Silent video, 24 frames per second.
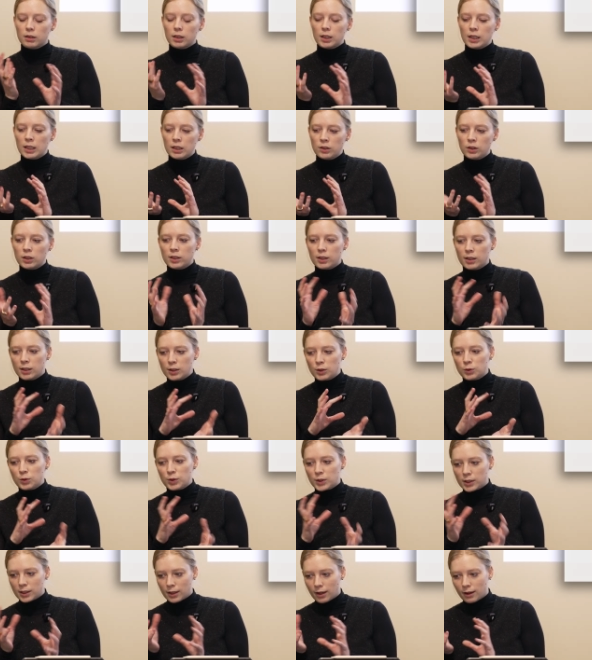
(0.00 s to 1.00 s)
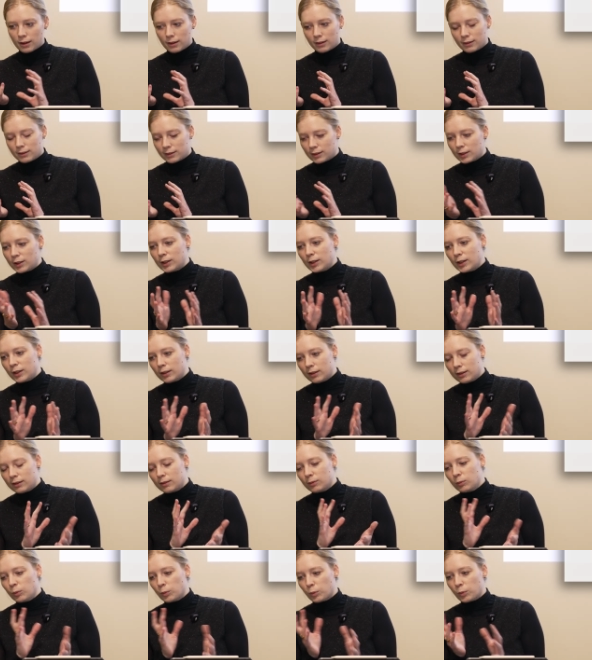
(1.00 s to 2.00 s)
it's an interesting
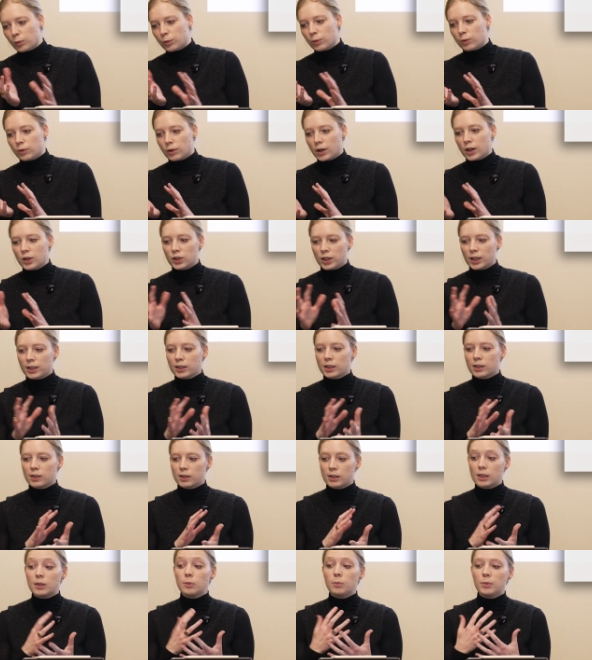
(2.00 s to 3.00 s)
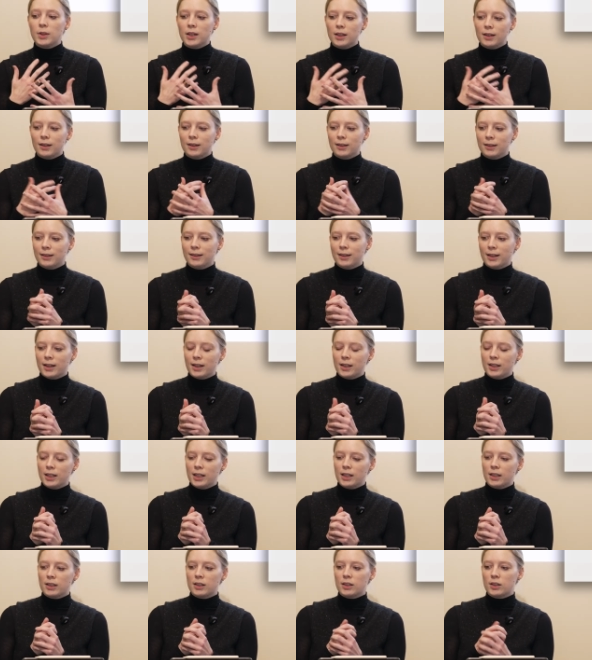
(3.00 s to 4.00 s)
project to me in
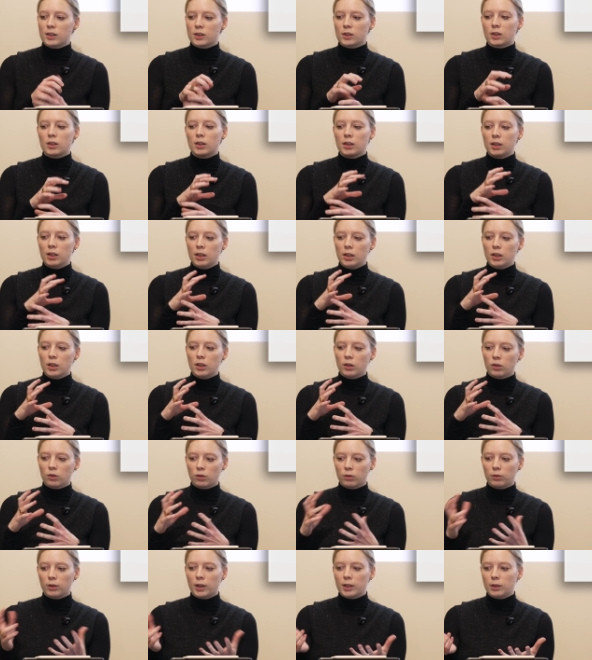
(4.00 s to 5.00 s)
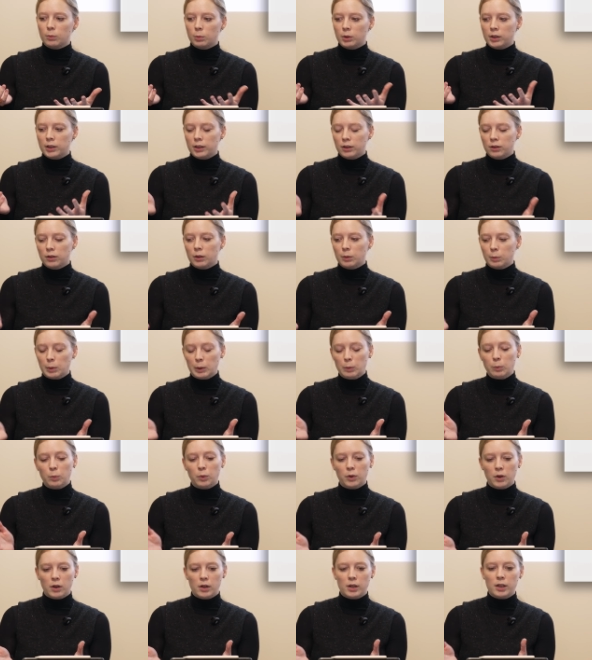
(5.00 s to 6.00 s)
that it is incredibly
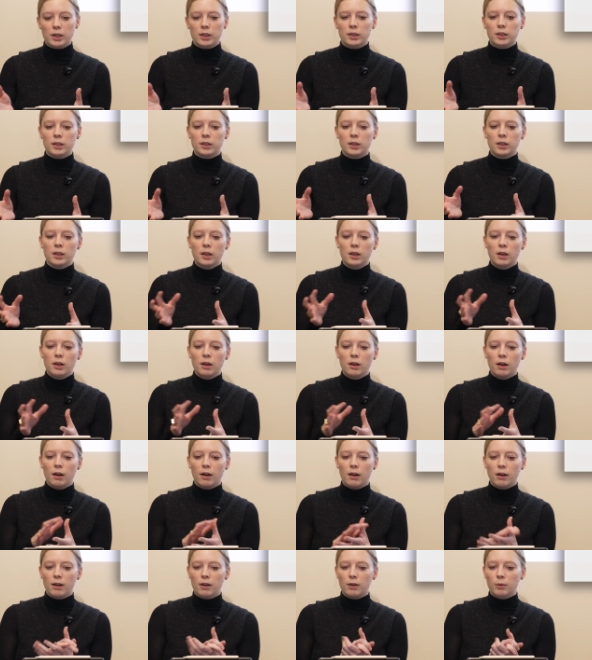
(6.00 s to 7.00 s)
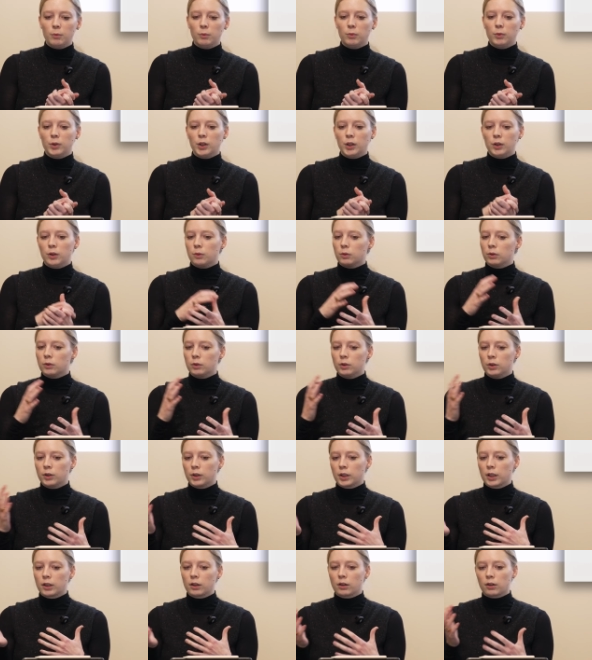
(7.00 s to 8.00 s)
broad,
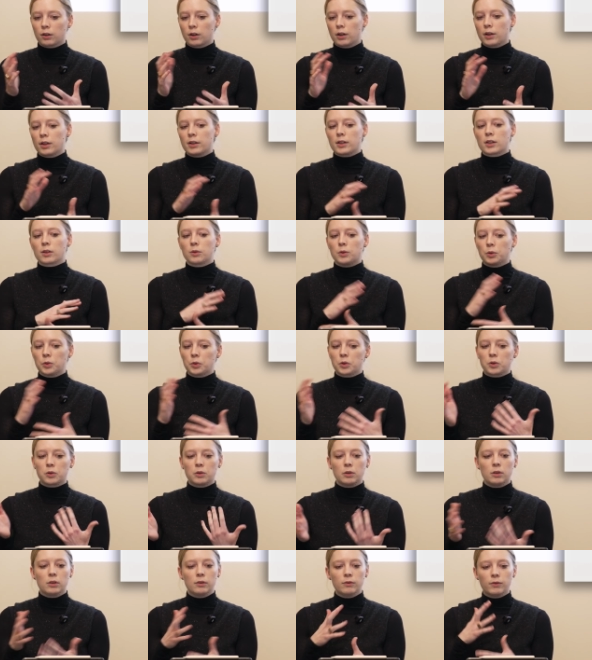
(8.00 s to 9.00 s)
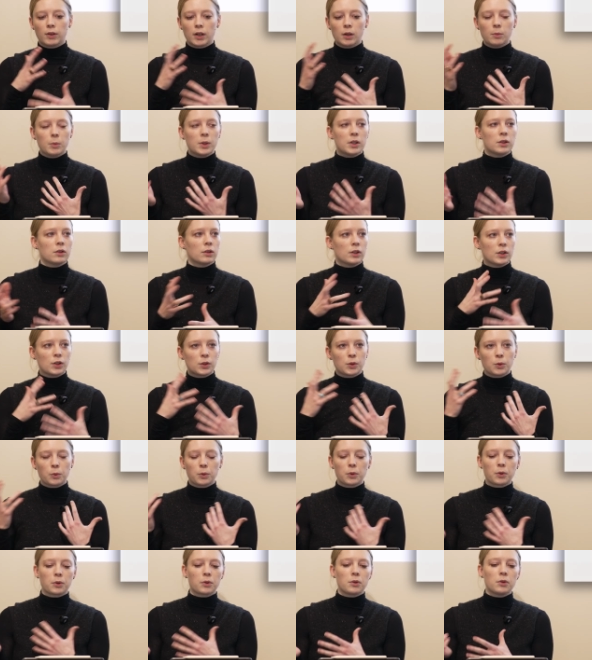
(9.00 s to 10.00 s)
looking across cultural, environmental,
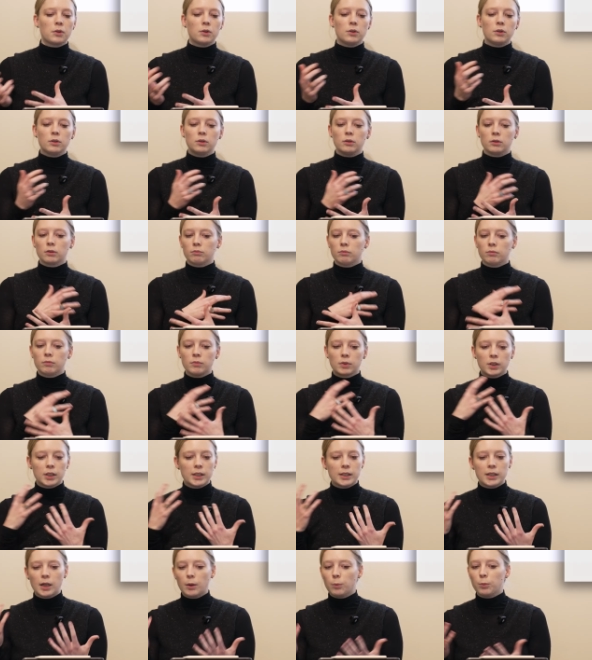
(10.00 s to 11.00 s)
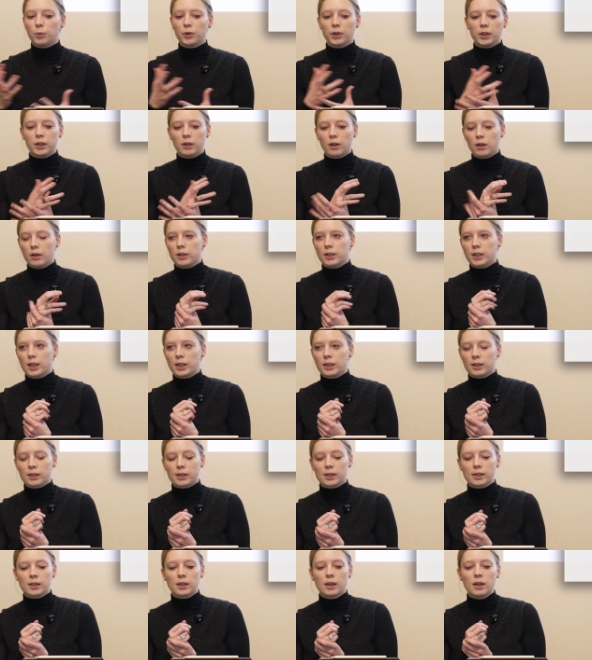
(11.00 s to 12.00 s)
historical, contemporary
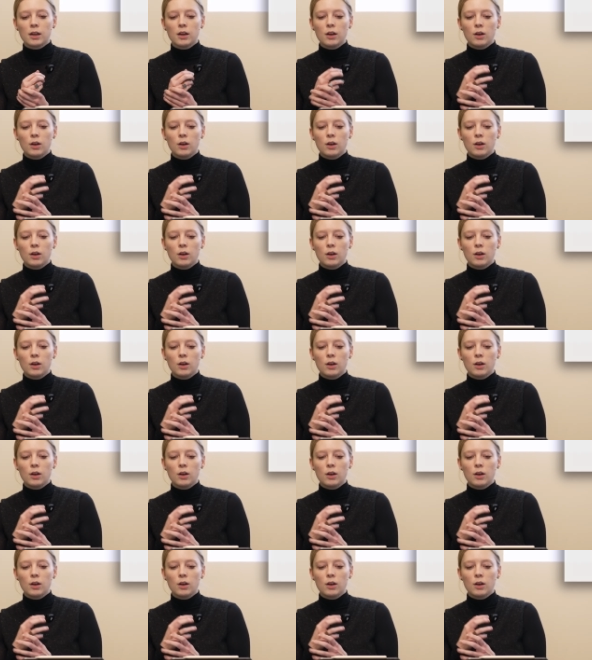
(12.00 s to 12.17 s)
contexts,